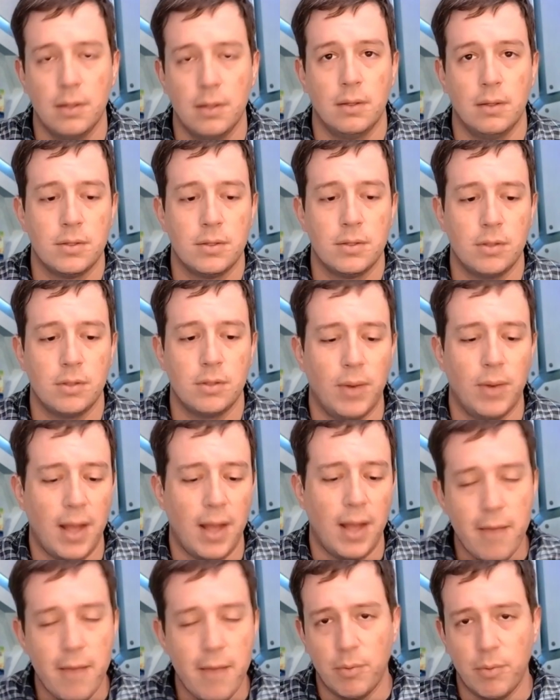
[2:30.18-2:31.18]
So
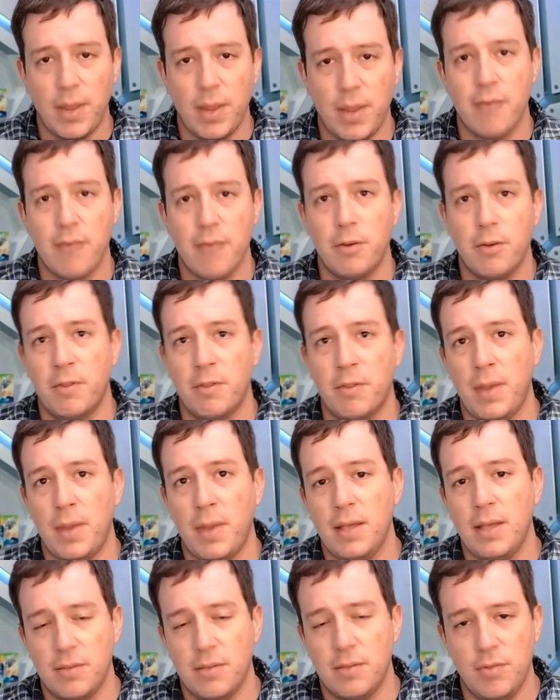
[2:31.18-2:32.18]
whenever we have open
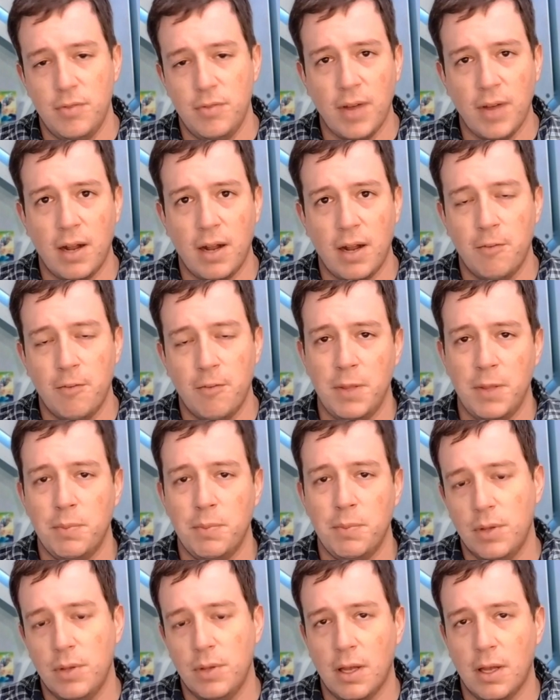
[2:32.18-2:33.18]
space, if you've got enough
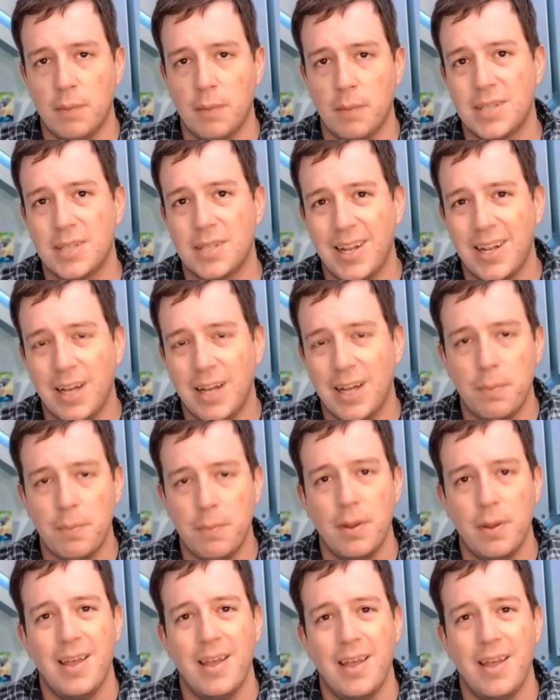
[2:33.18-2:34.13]
people, you can come sign up